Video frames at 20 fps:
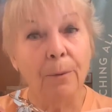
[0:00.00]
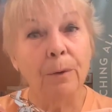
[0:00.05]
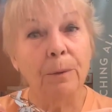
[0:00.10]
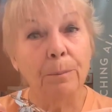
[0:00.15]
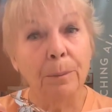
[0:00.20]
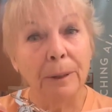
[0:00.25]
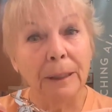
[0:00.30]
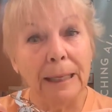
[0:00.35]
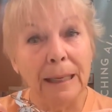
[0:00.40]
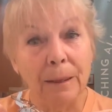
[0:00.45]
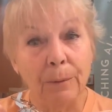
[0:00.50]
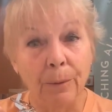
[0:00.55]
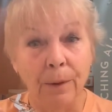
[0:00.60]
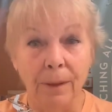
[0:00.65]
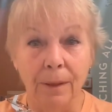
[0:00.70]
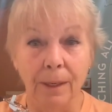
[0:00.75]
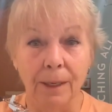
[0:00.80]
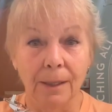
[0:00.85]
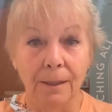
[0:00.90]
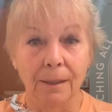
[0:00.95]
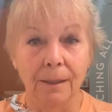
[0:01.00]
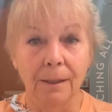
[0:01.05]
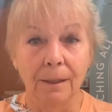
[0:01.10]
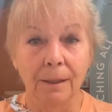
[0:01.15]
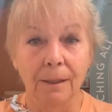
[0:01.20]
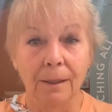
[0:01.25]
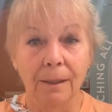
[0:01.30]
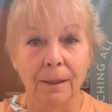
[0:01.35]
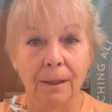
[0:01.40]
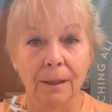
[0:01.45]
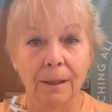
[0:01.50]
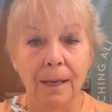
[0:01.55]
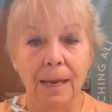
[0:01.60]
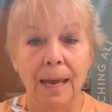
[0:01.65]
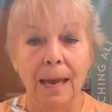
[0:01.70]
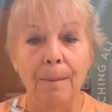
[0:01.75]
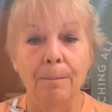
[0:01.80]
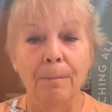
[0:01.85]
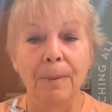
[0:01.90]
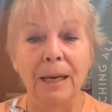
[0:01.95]
pleat with it
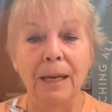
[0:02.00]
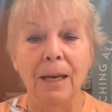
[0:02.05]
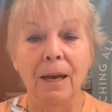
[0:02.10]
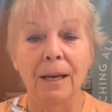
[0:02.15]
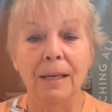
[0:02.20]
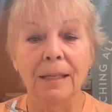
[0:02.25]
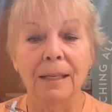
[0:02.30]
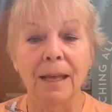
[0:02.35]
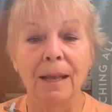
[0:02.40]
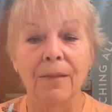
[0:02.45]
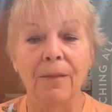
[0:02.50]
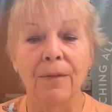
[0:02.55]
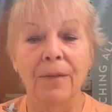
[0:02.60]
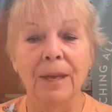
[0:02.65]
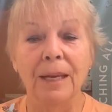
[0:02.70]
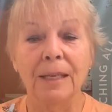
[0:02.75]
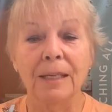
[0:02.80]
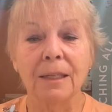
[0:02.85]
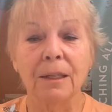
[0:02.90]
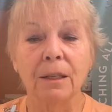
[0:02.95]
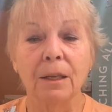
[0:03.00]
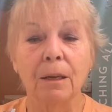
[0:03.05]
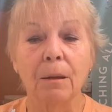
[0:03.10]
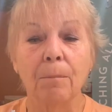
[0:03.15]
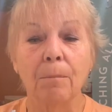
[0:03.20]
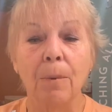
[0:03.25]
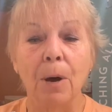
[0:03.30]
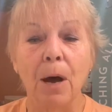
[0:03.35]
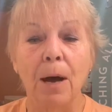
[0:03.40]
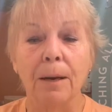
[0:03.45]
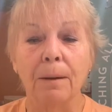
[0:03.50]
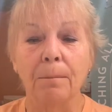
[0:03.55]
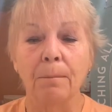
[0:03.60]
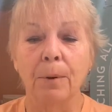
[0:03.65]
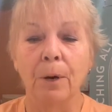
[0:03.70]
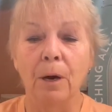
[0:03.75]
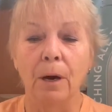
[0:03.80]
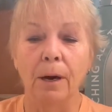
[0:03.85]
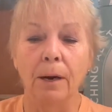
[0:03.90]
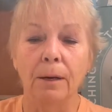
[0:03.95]
because this little bottom
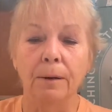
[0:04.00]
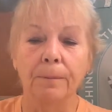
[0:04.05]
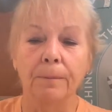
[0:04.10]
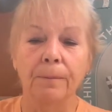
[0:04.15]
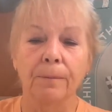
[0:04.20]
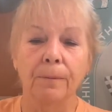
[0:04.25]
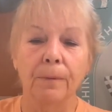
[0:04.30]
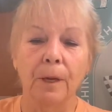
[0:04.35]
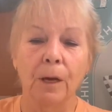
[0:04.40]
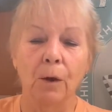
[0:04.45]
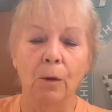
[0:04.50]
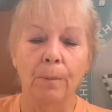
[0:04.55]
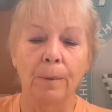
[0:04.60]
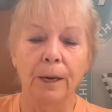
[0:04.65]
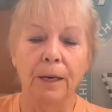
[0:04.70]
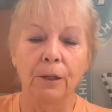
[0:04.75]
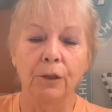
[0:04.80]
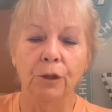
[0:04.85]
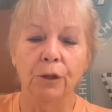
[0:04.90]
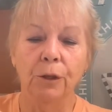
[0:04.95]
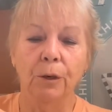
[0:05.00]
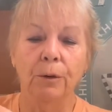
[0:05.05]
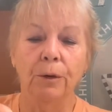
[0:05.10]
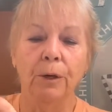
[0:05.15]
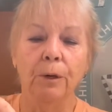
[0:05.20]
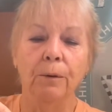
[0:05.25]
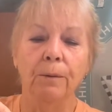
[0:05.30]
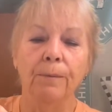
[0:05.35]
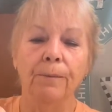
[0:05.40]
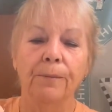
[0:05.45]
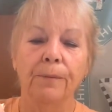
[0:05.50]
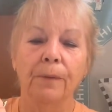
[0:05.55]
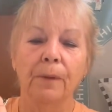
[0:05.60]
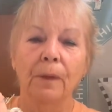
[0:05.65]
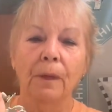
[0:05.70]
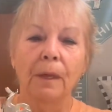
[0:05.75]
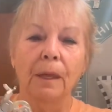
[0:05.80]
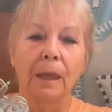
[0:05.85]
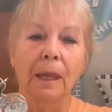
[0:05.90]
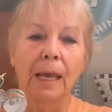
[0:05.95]
part, I hope I can show you,
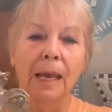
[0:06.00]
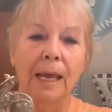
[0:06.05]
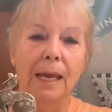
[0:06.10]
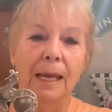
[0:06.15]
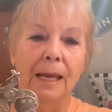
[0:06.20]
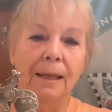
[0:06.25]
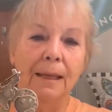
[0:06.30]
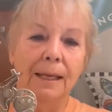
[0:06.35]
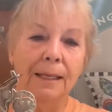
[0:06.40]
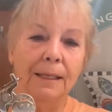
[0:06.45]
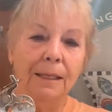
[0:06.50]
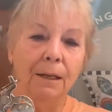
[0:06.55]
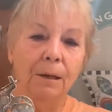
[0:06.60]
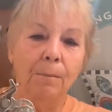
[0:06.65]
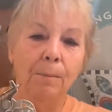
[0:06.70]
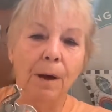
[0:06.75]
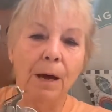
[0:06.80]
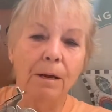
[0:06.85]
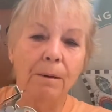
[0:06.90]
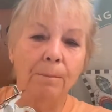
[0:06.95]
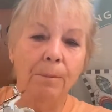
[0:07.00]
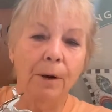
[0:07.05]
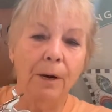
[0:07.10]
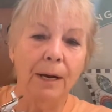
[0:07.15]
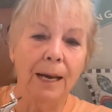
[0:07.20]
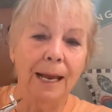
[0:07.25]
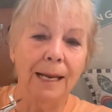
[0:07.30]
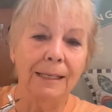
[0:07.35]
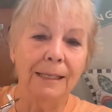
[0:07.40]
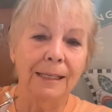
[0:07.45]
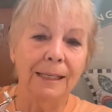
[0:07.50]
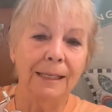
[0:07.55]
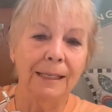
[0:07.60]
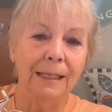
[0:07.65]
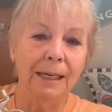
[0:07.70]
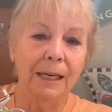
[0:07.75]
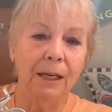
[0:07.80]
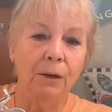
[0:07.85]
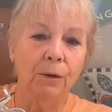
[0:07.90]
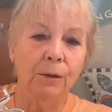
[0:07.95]
this little bottom part, as this
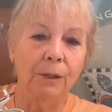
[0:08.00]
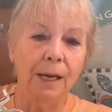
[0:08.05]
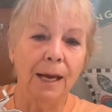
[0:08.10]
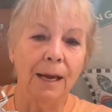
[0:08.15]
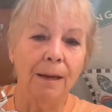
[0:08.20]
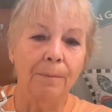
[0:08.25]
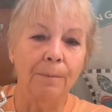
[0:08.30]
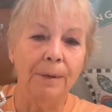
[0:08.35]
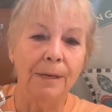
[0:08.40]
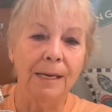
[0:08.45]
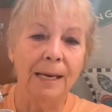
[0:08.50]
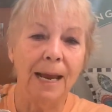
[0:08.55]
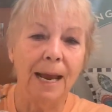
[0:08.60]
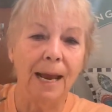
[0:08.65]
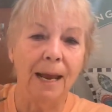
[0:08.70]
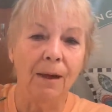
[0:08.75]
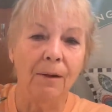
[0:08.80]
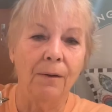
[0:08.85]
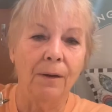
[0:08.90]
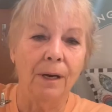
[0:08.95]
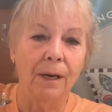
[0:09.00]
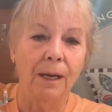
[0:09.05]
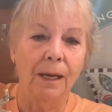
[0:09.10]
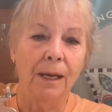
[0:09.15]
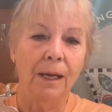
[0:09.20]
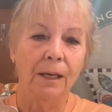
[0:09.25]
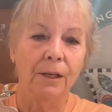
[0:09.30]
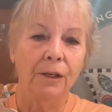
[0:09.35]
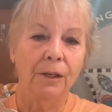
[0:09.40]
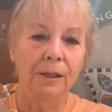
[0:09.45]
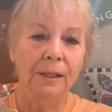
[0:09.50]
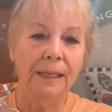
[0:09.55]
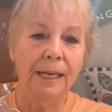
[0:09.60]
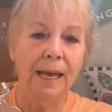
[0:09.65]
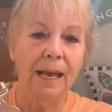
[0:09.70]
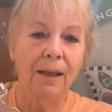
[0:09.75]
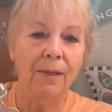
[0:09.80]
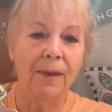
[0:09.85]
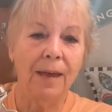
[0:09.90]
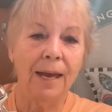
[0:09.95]
thing goes up and down, do you see
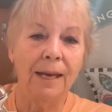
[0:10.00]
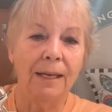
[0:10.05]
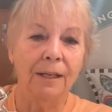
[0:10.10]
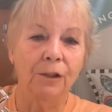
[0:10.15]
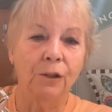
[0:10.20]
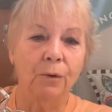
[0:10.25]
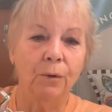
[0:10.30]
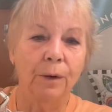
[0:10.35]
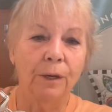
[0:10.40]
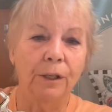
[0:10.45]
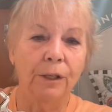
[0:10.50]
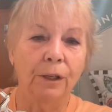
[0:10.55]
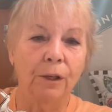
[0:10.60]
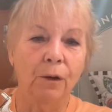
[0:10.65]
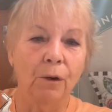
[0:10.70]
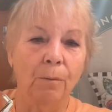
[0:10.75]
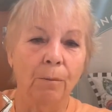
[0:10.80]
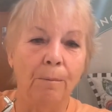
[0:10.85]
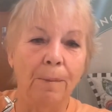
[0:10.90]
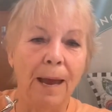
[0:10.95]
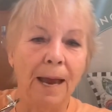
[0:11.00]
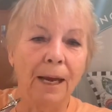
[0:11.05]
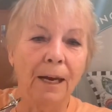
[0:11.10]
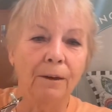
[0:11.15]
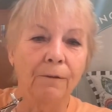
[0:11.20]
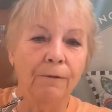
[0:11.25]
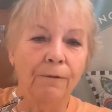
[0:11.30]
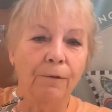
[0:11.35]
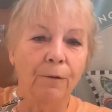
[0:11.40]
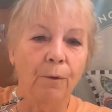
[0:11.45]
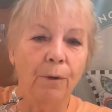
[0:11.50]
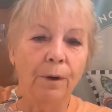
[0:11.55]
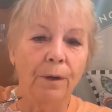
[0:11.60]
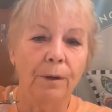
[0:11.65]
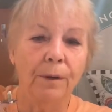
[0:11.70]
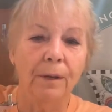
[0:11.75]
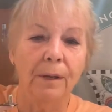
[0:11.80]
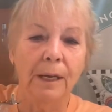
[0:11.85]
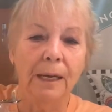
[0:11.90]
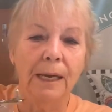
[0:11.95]
how that is going to go back and
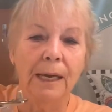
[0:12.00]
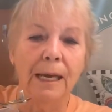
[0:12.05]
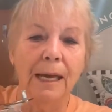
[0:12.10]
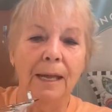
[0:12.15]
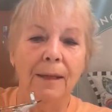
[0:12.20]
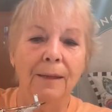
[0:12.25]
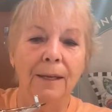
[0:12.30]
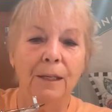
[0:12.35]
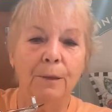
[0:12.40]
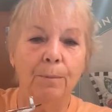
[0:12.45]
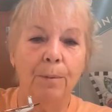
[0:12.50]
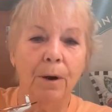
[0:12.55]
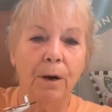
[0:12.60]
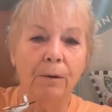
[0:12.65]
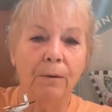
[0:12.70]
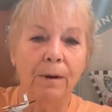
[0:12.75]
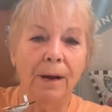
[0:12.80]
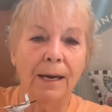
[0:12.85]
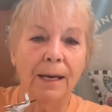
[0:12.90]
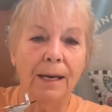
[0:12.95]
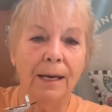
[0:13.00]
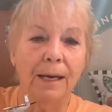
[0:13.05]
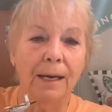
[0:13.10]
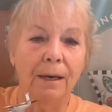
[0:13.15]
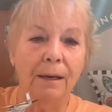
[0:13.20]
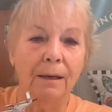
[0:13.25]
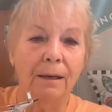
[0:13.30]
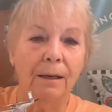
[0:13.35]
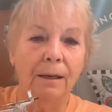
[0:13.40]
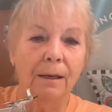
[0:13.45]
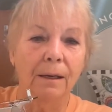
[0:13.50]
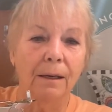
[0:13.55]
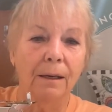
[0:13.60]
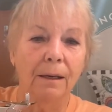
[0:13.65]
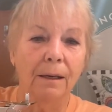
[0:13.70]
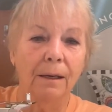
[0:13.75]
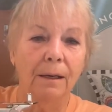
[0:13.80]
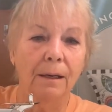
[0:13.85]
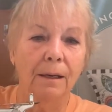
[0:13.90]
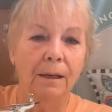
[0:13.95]
forth? This part right here.
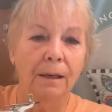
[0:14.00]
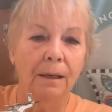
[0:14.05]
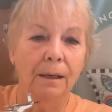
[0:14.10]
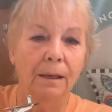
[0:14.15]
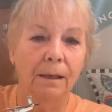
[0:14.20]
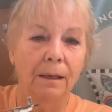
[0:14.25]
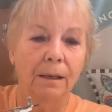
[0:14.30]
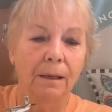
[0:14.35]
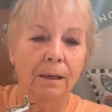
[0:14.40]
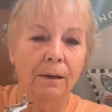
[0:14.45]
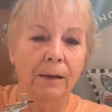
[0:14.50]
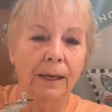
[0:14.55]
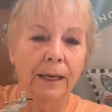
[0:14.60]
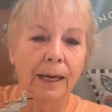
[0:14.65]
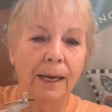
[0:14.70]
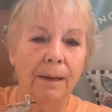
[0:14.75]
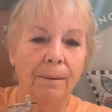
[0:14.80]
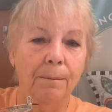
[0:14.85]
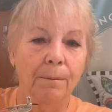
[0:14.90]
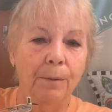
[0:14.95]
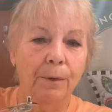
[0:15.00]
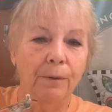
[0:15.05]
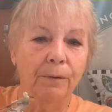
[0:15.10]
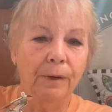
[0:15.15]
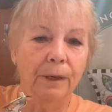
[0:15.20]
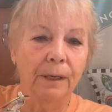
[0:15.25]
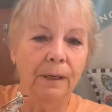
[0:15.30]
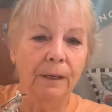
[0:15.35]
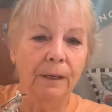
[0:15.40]
Oh, I can't move it.